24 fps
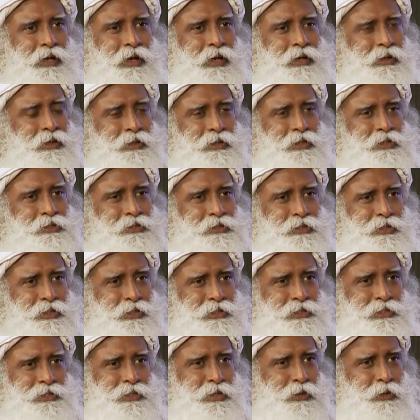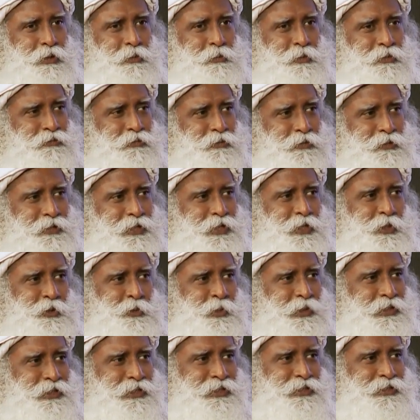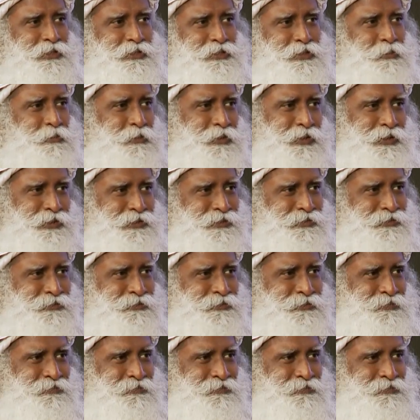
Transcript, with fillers: And it doesn't get solved before they're twenty or something.